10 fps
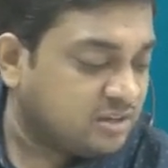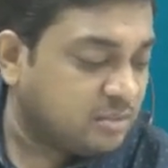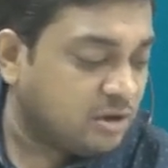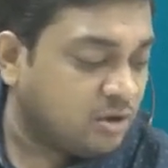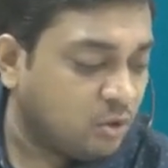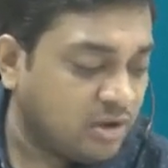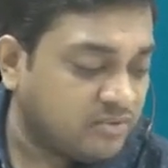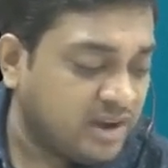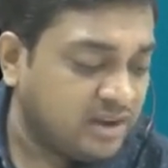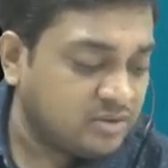Okay,
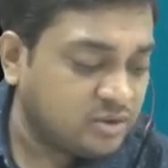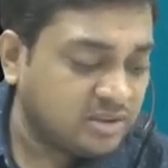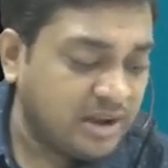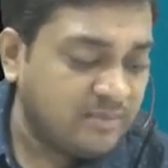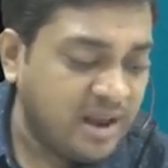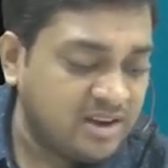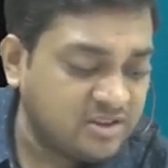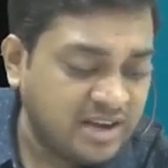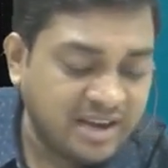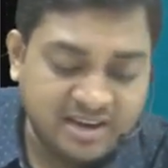fine. So that balance
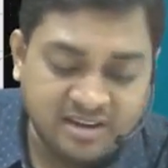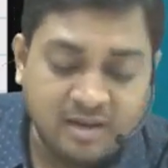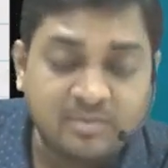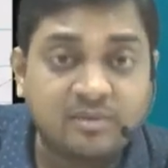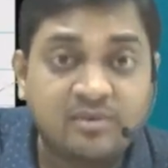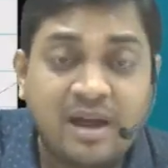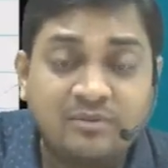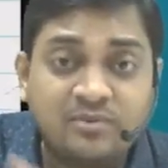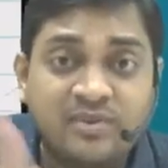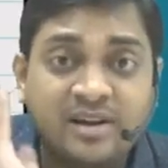sheet I can draft, but I have
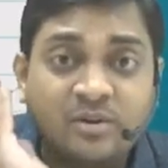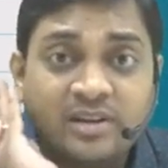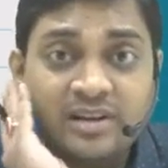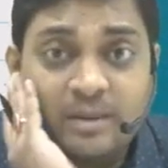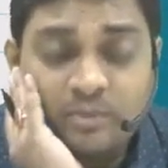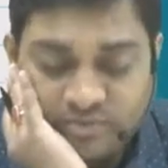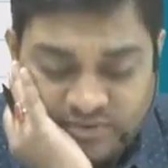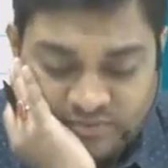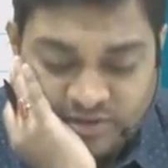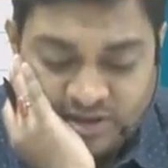to find out the net
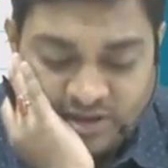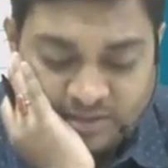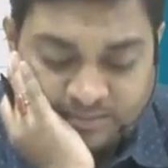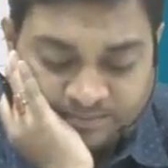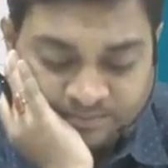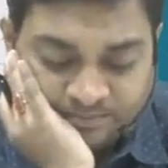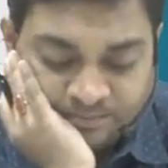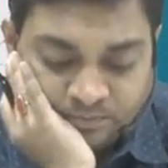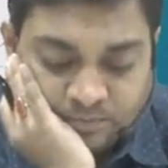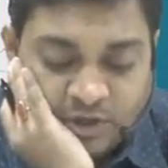profit for the year,
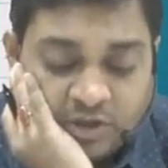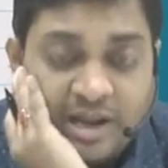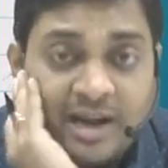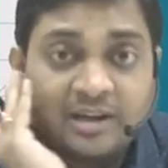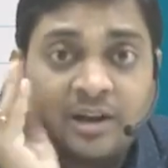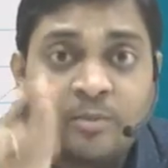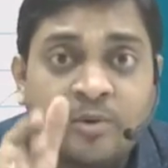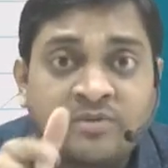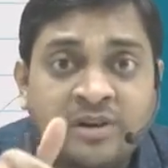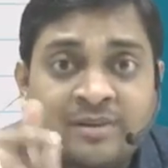because net
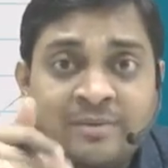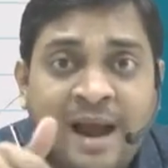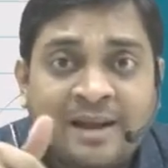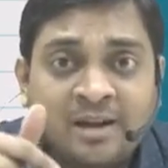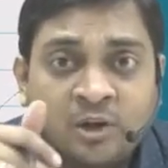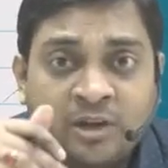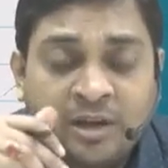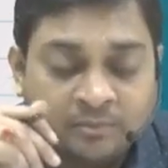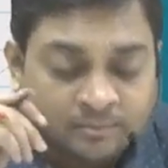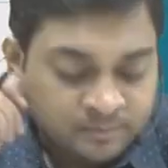profit will be added to
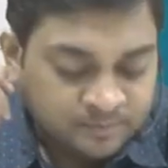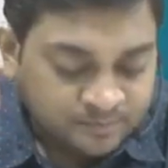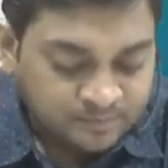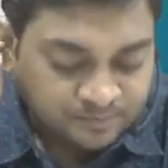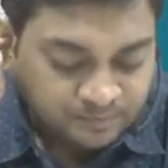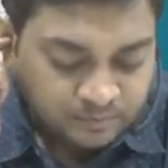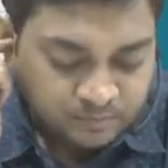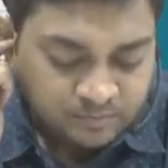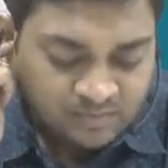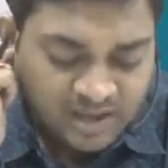the
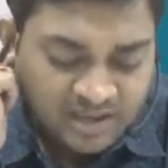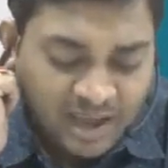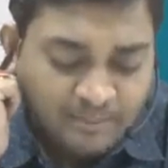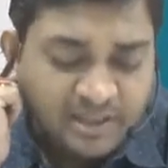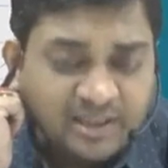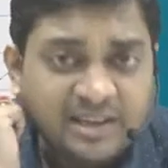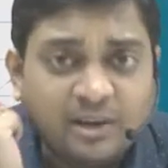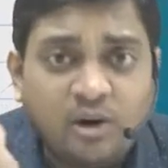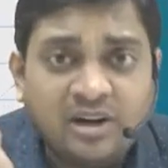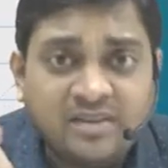capital, and
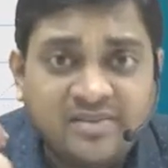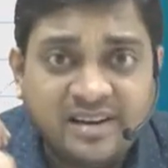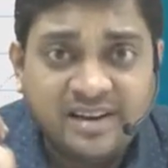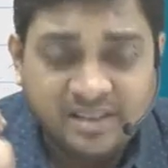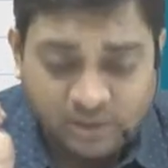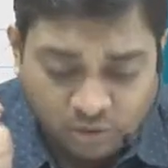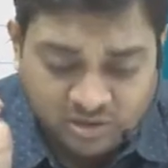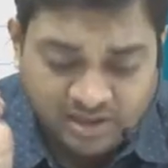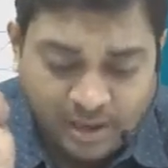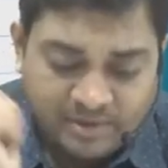accordingly we'll get the
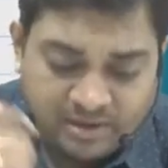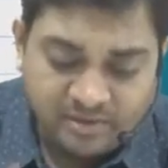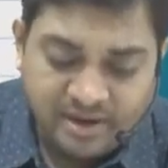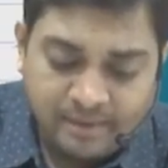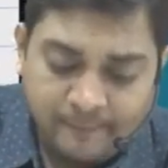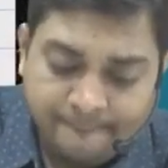closing capital, right?